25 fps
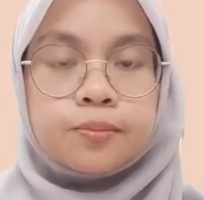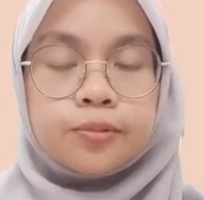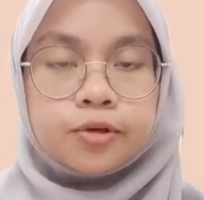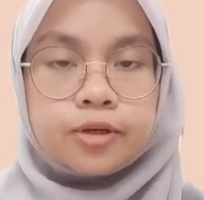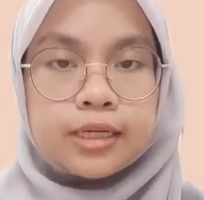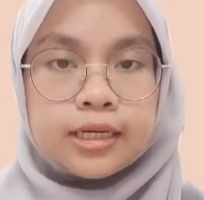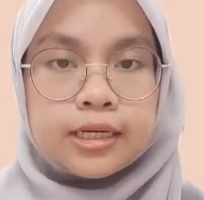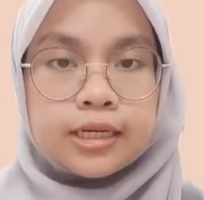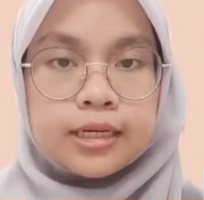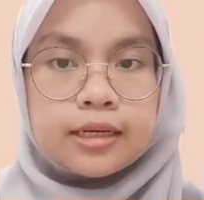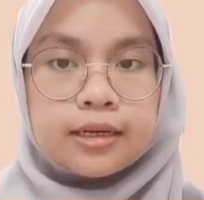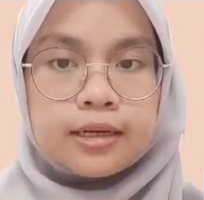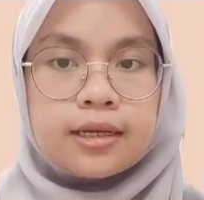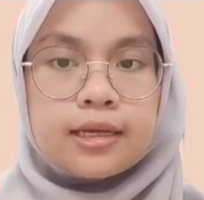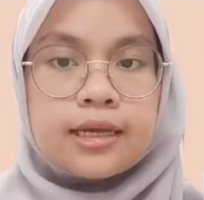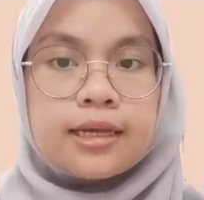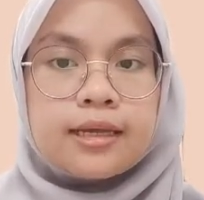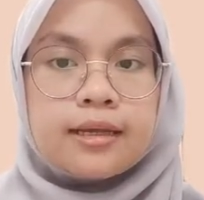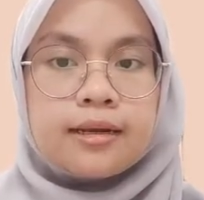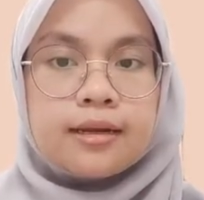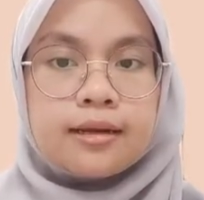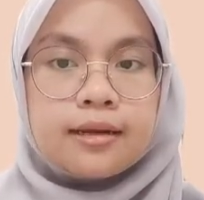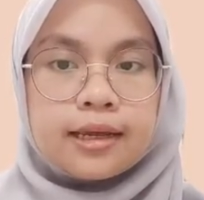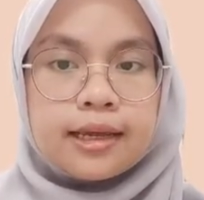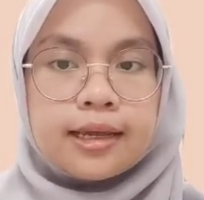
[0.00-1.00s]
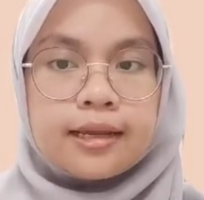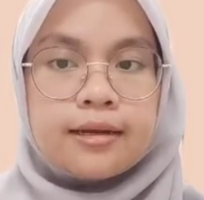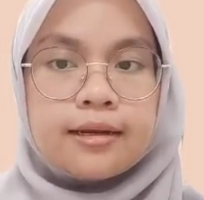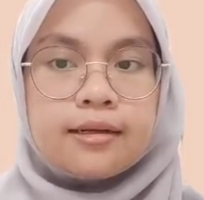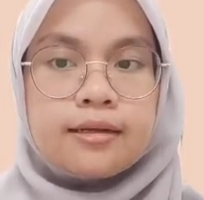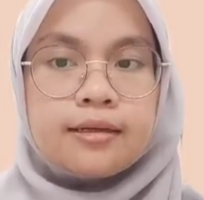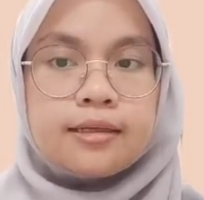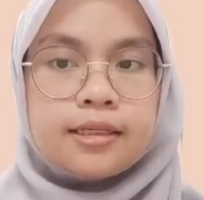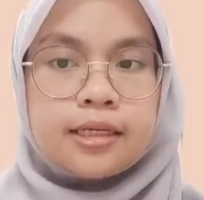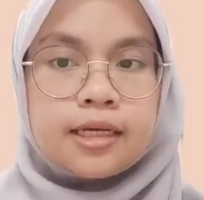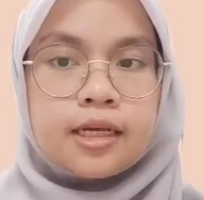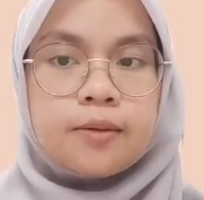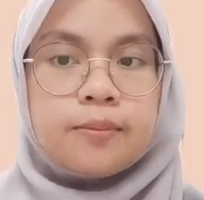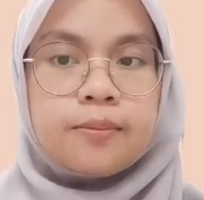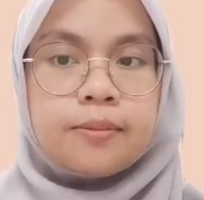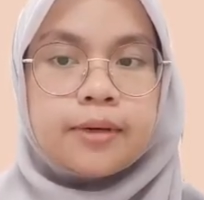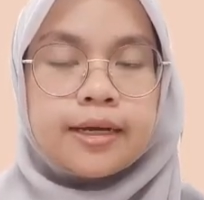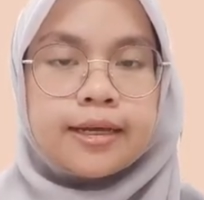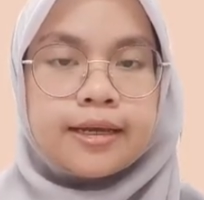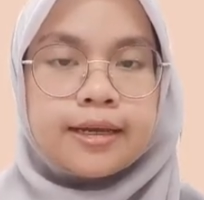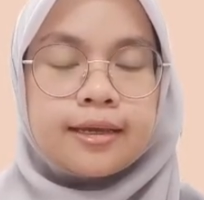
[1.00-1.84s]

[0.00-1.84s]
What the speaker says: product that they buy.